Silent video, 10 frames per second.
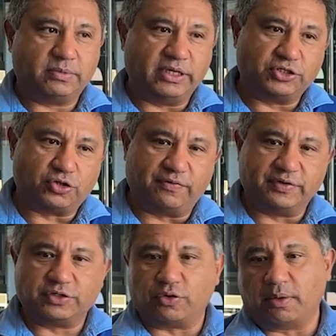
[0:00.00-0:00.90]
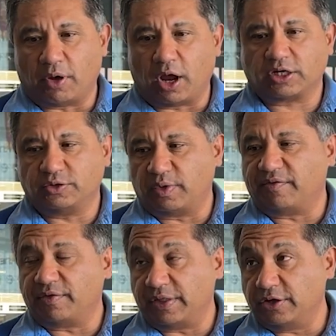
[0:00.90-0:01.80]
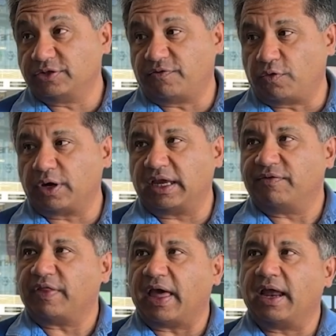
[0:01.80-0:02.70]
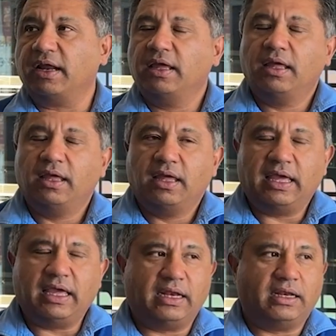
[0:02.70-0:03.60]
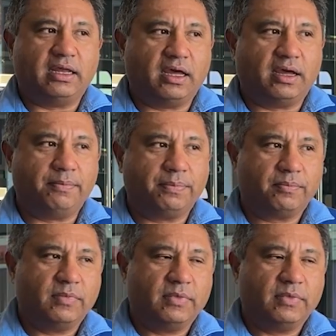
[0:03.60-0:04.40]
a service or a box or whatever, and they use the FortiGate for that. Yeah. And um,